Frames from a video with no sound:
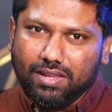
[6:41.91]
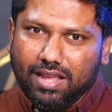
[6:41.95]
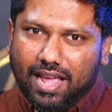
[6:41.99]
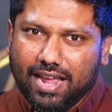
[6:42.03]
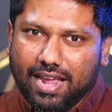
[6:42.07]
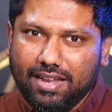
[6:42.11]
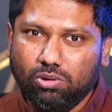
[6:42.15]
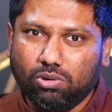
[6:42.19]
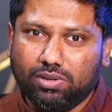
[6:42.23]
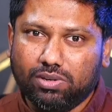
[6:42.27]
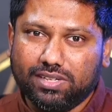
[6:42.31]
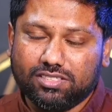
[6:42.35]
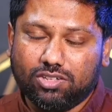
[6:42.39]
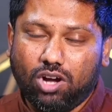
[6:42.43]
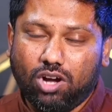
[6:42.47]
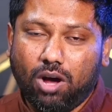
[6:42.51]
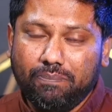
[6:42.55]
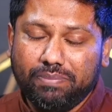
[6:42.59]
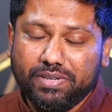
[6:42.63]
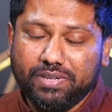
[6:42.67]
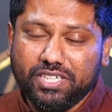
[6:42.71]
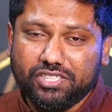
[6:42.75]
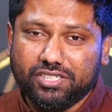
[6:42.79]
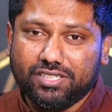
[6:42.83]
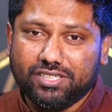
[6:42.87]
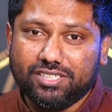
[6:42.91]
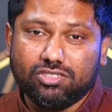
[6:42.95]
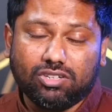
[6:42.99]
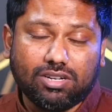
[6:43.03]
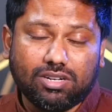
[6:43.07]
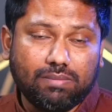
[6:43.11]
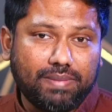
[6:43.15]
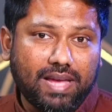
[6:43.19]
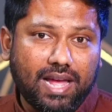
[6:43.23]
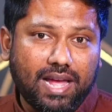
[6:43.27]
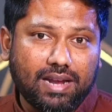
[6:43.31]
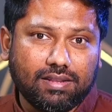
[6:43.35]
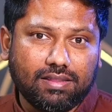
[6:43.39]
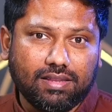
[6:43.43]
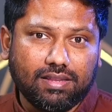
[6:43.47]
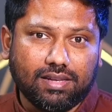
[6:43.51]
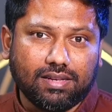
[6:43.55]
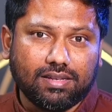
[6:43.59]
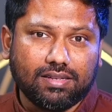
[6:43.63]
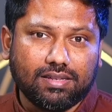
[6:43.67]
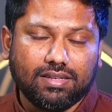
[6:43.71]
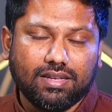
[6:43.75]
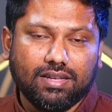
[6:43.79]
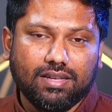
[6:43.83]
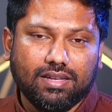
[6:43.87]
And look, competition is not a bad thing.